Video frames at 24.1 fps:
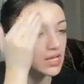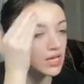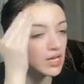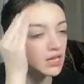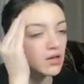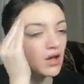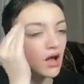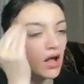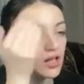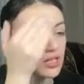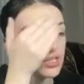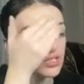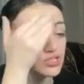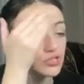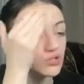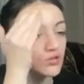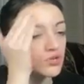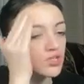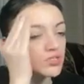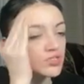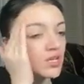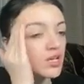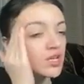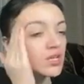college
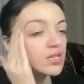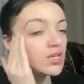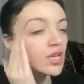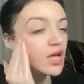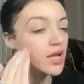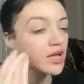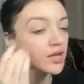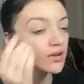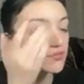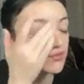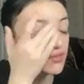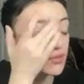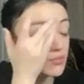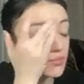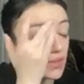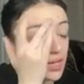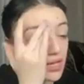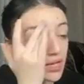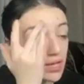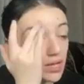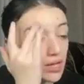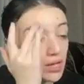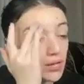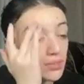course online for
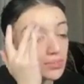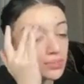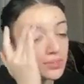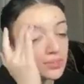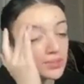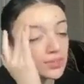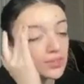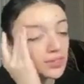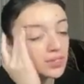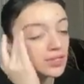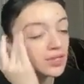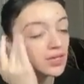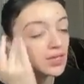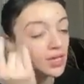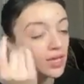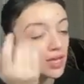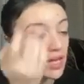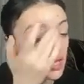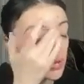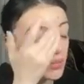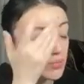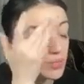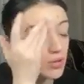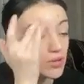makeup
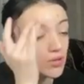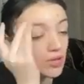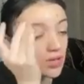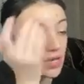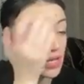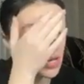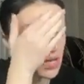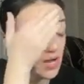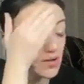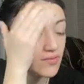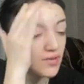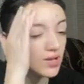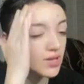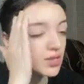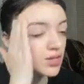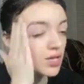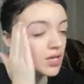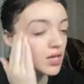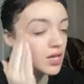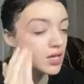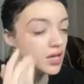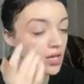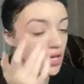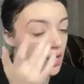and beauty and
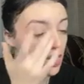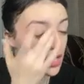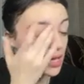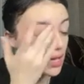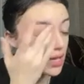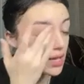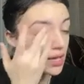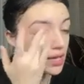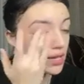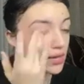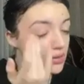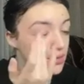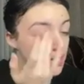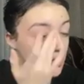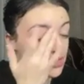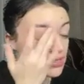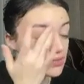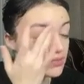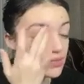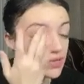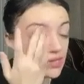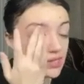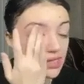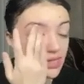everything, and that's
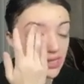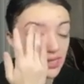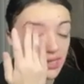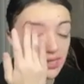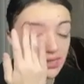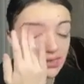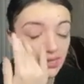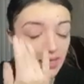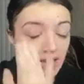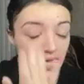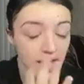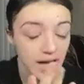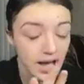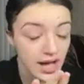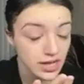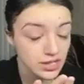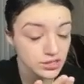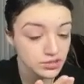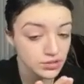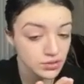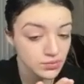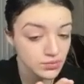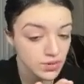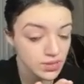one thing that they
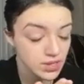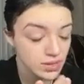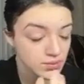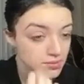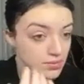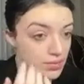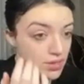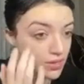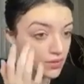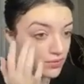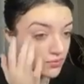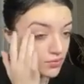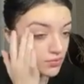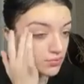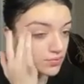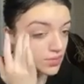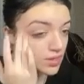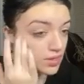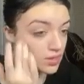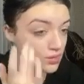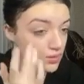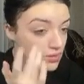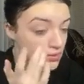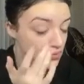actually recommended for me
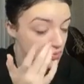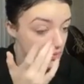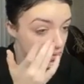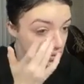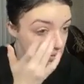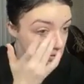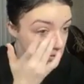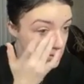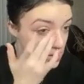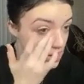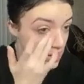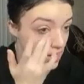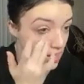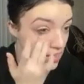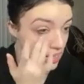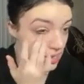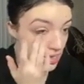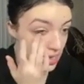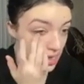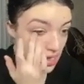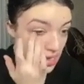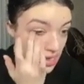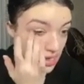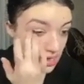to do, is that I
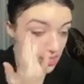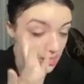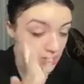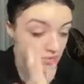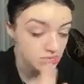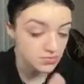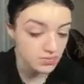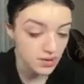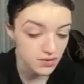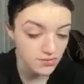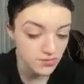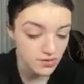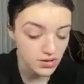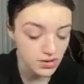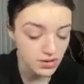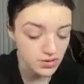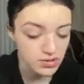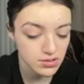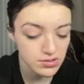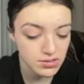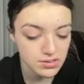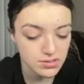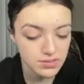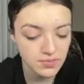can use my
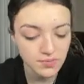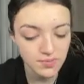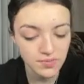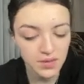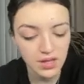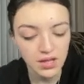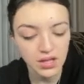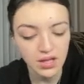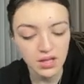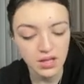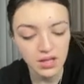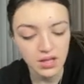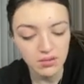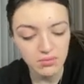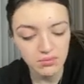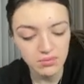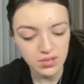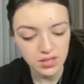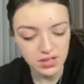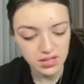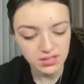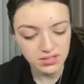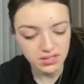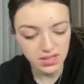fingers,
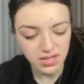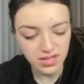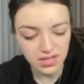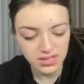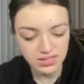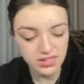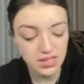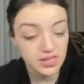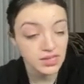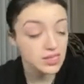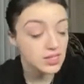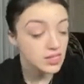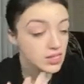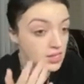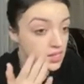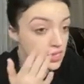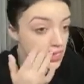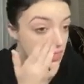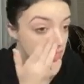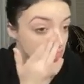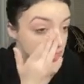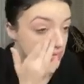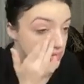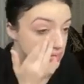because like I said, the
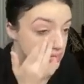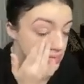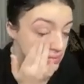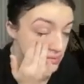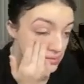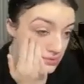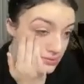heat